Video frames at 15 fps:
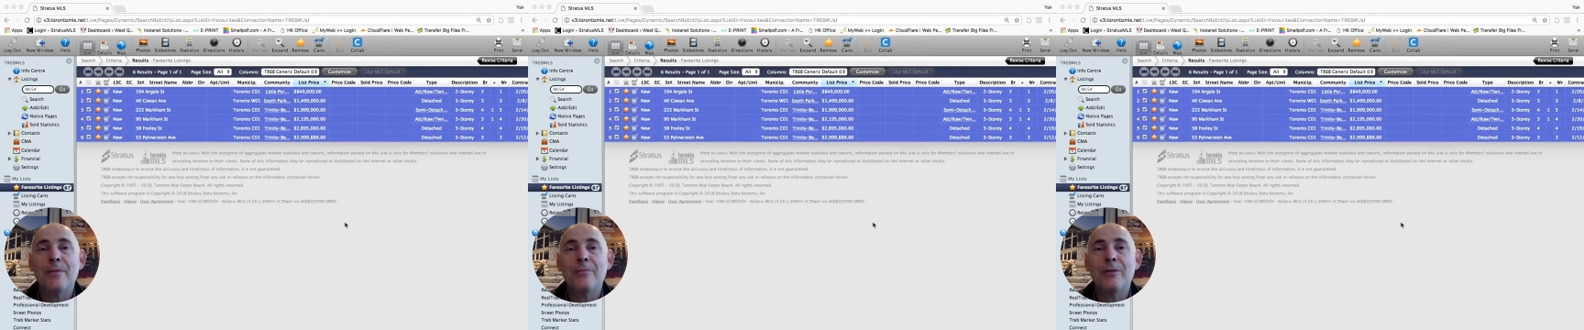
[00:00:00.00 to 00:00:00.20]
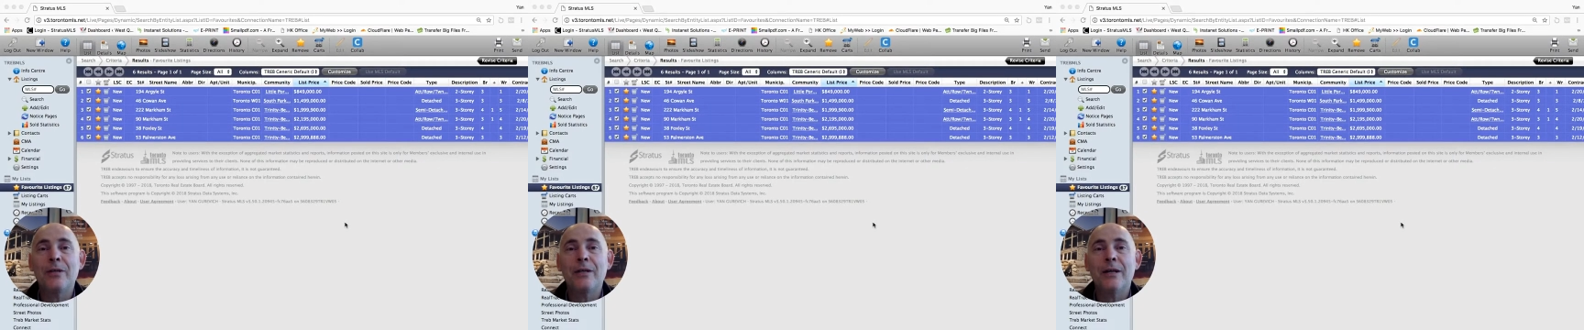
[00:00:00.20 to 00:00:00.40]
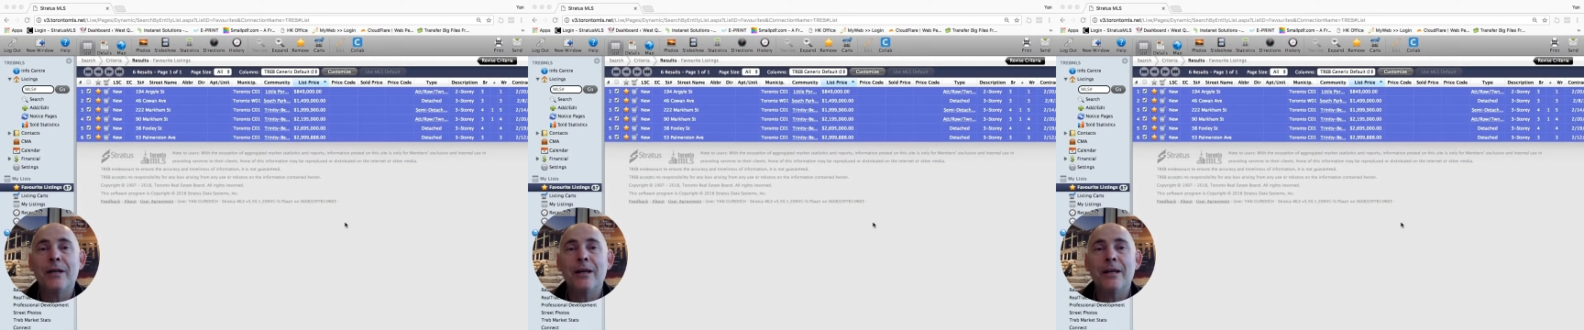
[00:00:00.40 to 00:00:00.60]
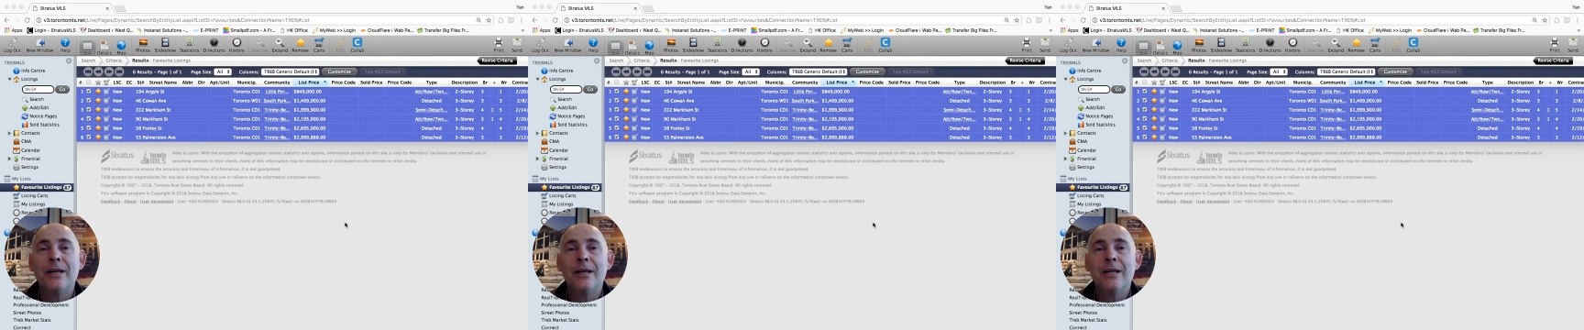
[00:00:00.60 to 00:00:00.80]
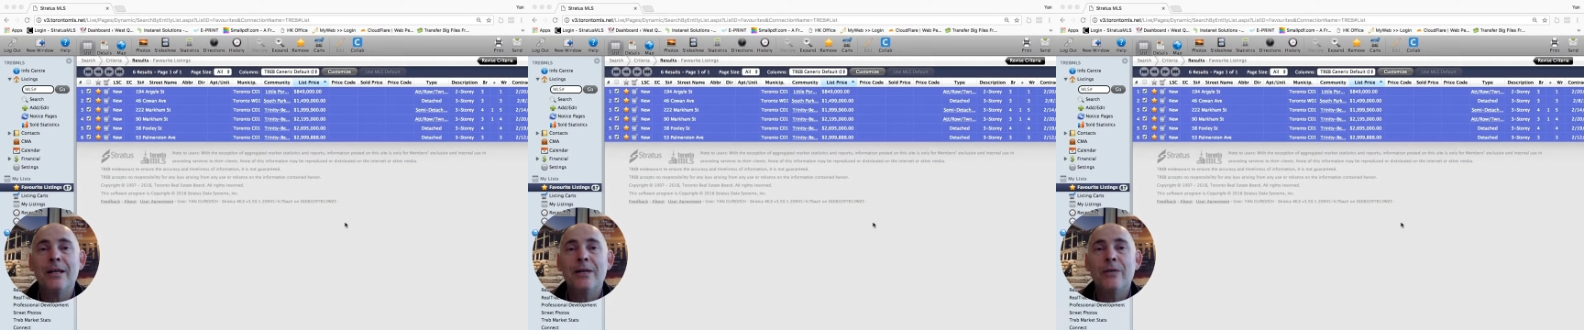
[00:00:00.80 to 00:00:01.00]
I'm going to
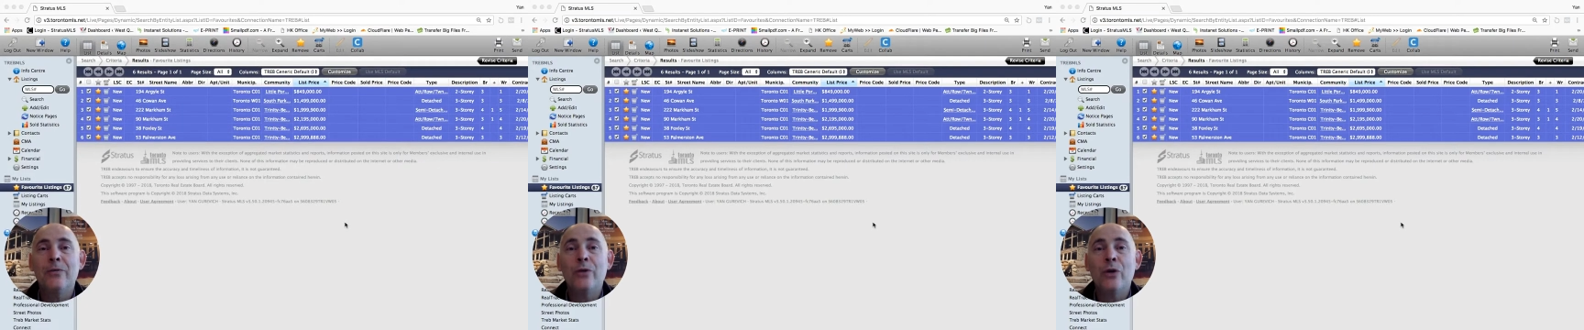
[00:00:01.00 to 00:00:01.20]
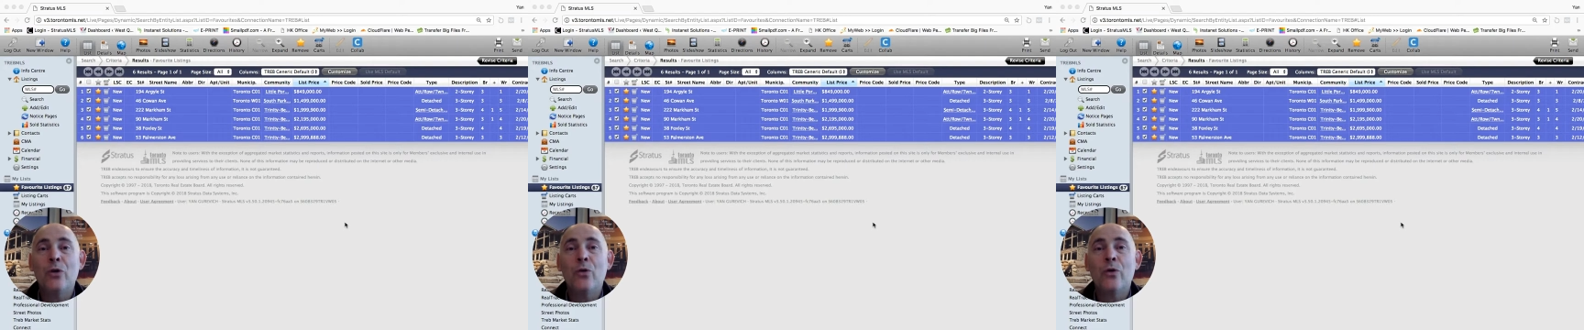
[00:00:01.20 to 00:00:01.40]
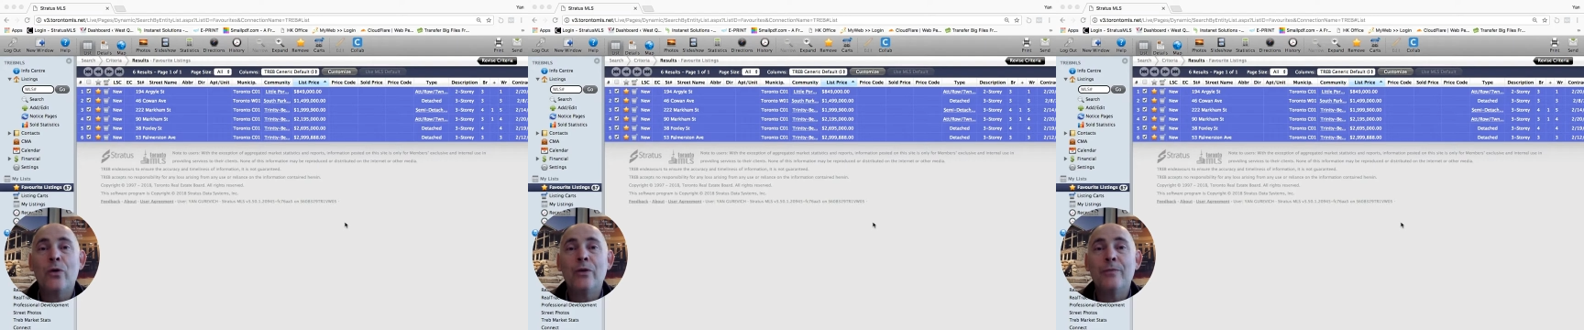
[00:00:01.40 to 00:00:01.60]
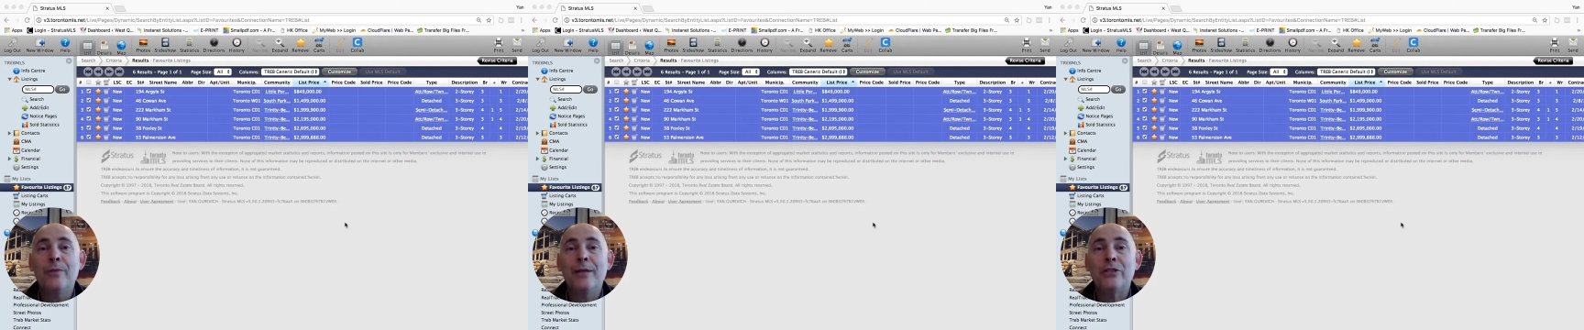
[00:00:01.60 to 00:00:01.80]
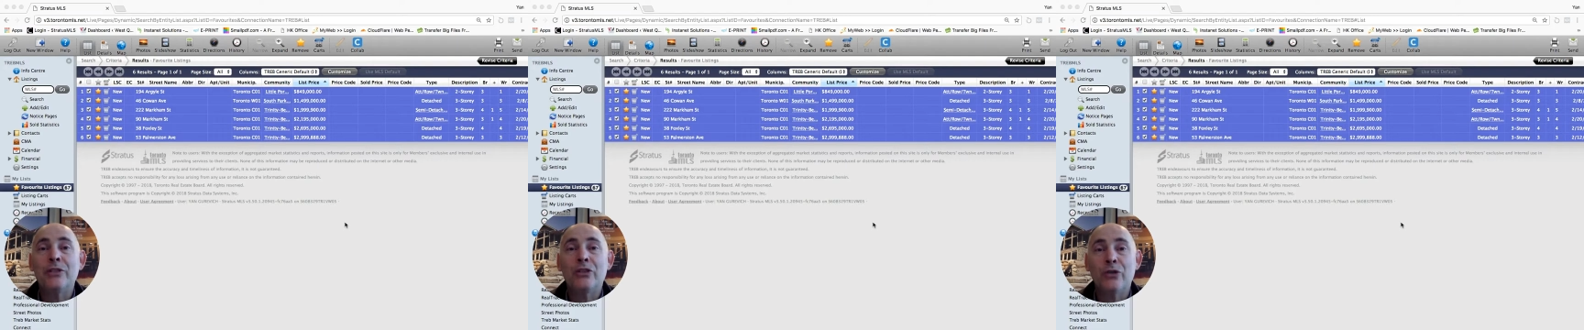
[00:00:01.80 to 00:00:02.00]
record
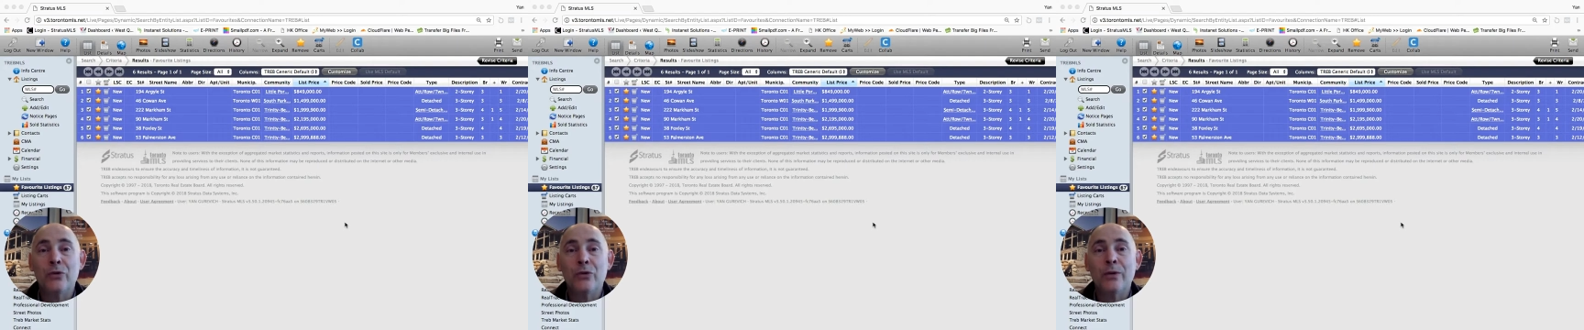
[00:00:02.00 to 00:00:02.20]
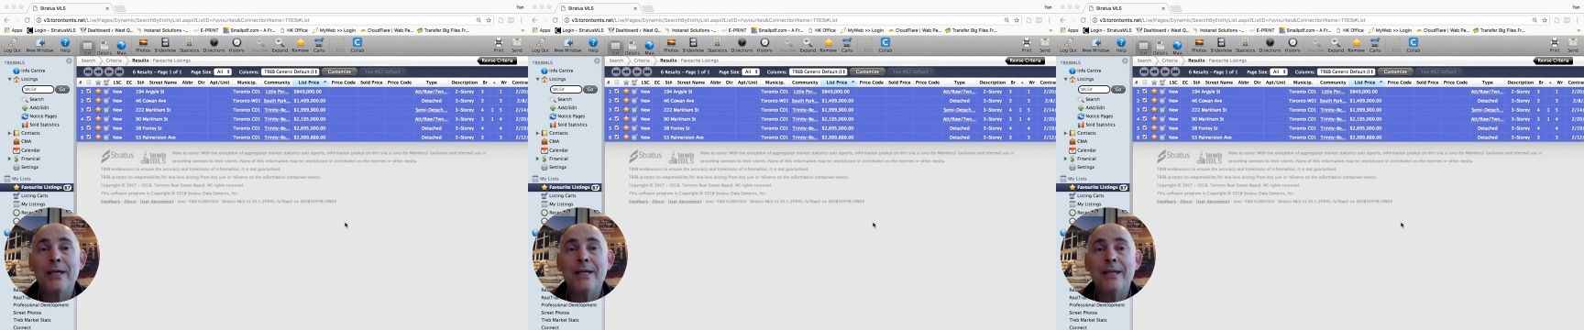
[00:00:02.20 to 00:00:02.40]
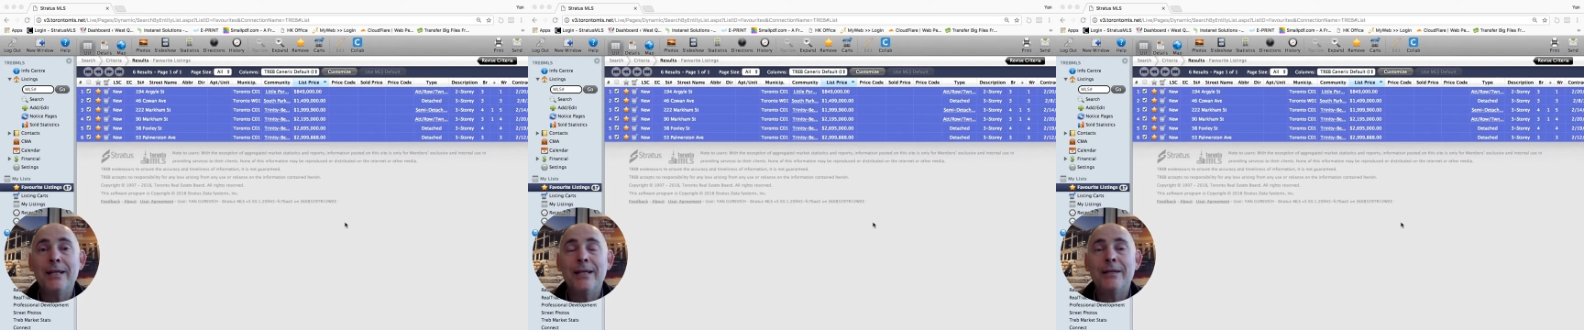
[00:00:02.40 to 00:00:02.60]
my screen,